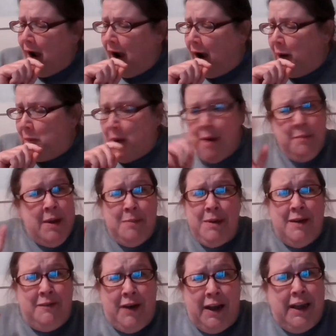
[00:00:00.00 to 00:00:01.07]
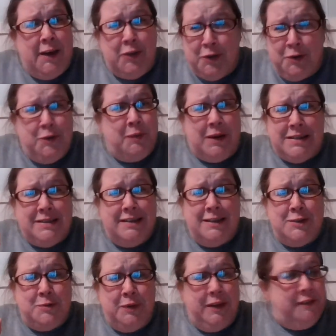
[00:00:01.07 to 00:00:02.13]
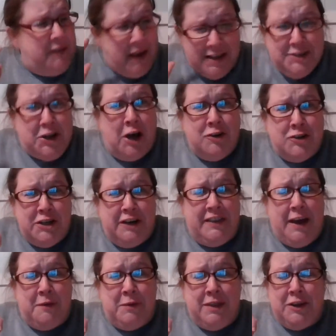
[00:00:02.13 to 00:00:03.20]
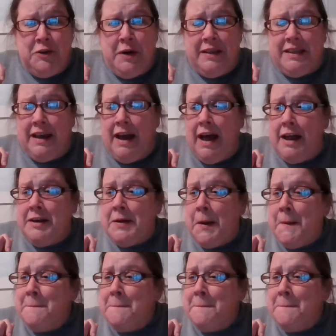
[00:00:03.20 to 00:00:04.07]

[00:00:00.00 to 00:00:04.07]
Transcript: And maybe if I get through the rest of this really fast, I'll share that with you at the end.